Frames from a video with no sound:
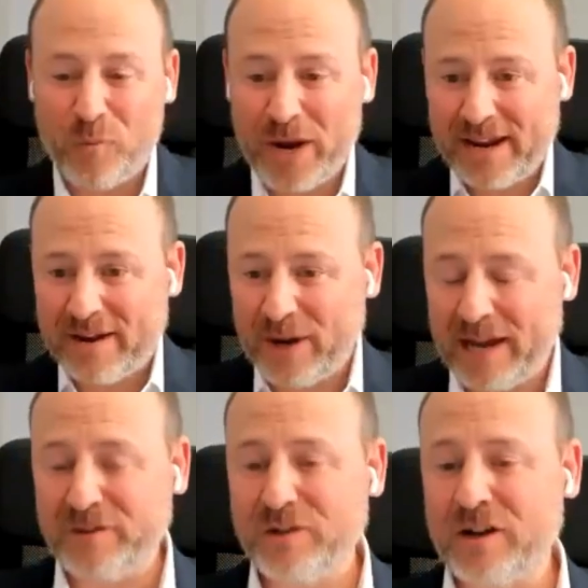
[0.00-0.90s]
we
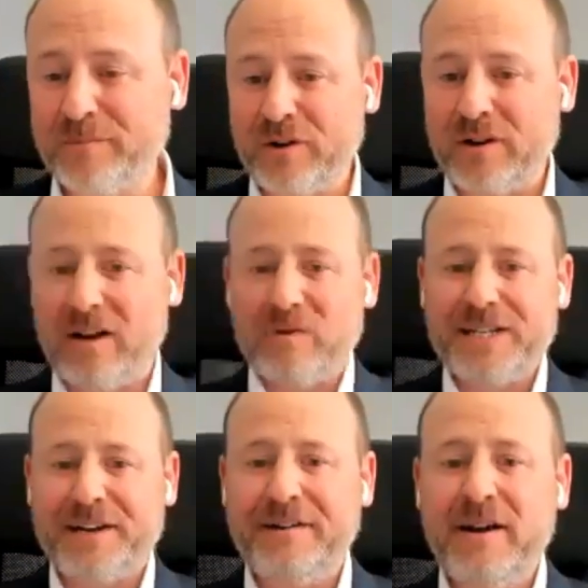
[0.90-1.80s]
have to come to a close
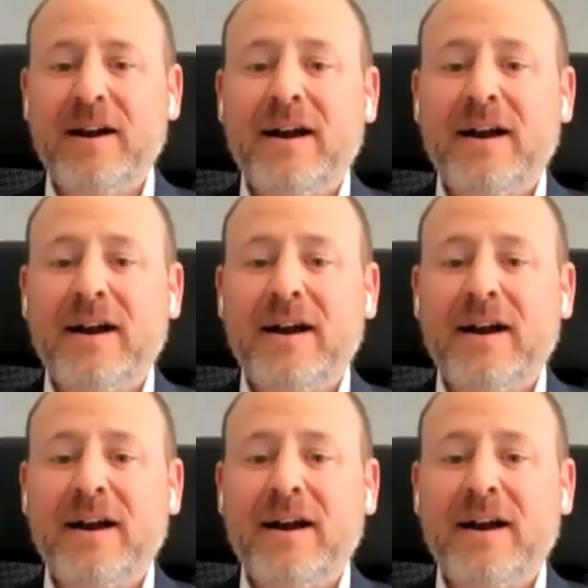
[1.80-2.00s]
here.